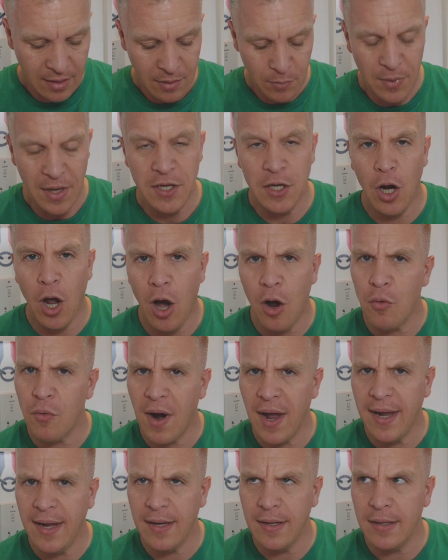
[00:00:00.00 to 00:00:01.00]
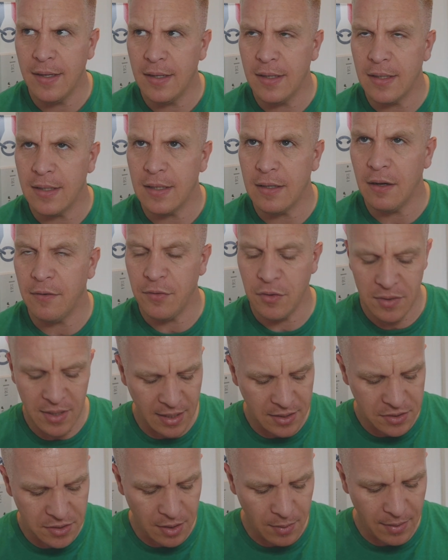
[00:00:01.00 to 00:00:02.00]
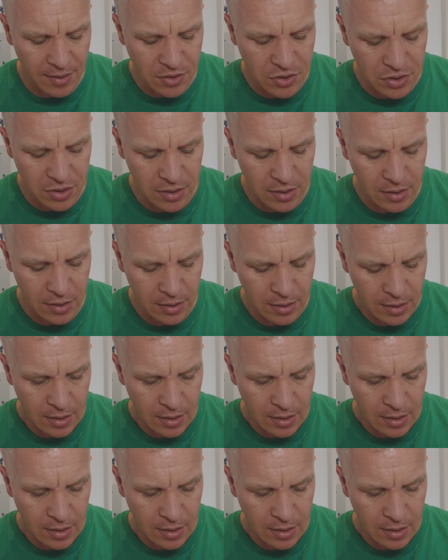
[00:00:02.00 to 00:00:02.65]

We had a lot of rain a few days ago, actually.